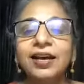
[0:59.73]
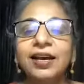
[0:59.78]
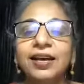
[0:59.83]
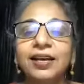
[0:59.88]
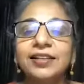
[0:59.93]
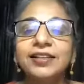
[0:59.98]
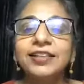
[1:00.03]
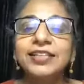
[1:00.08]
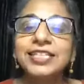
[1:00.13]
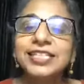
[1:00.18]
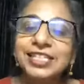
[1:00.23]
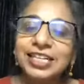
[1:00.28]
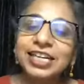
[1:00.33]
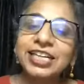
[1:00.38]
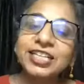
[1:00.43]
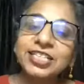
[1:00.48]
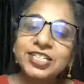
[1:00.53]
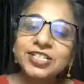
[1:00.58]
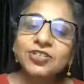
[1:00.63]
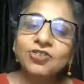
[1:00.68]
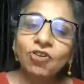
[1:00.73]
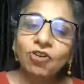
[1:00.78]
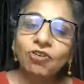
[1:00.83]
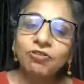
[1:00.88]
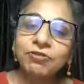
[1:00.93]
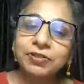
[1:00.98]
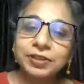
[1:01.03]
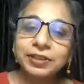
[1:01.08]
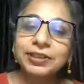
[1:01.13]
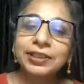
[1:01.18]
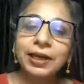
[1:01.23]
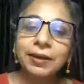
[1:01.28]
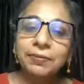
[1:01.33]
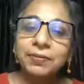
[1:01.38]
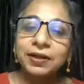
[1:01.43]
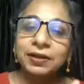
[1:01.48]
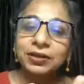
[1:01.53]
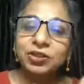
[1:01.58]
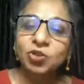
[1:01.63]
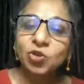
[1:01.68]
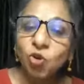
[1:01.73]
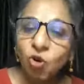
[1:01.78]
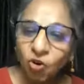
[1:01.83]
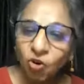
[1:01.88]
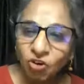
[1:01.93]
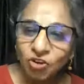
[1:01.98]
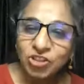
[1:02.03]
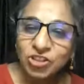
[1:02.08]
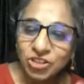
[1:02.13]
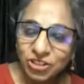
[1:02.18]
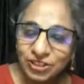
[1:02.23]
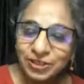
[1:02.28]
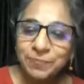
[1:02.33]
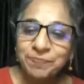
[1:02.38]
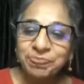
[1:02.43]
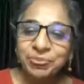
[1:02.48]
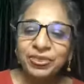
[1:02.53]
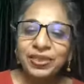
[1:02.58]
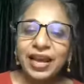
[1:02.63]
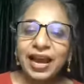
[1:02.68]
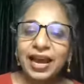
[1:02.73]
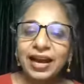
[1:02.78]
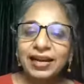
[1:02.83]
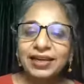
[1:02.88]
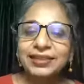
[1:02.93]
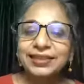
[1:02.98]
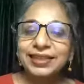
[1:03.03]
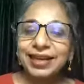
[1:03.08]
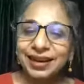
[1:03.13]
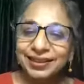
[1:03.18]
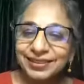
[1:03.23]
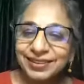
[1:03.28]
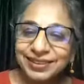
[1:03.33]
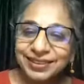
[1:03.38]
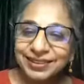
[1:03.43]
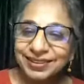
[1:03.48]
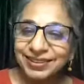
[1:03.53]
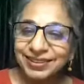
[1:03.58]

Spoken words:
the strangers offered them dolls and other